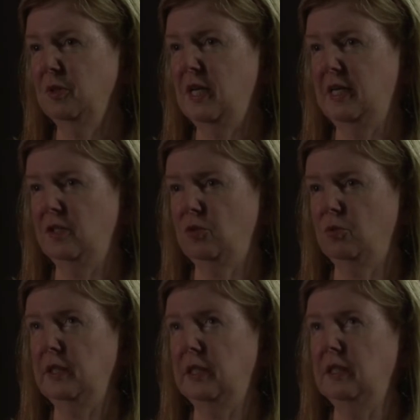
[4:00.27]
days
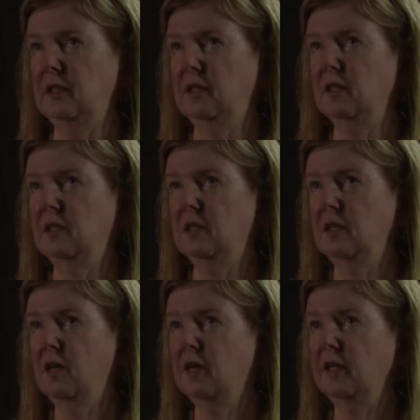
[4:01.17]
when the
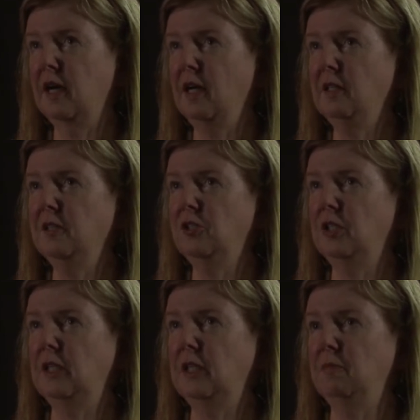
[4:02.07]

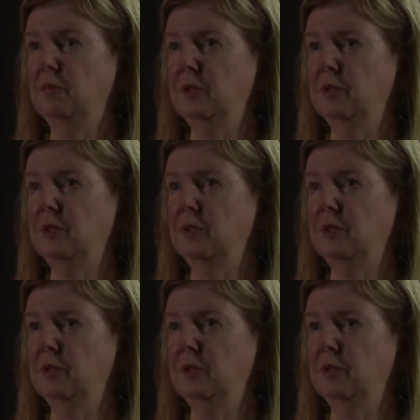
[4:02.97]
cardiology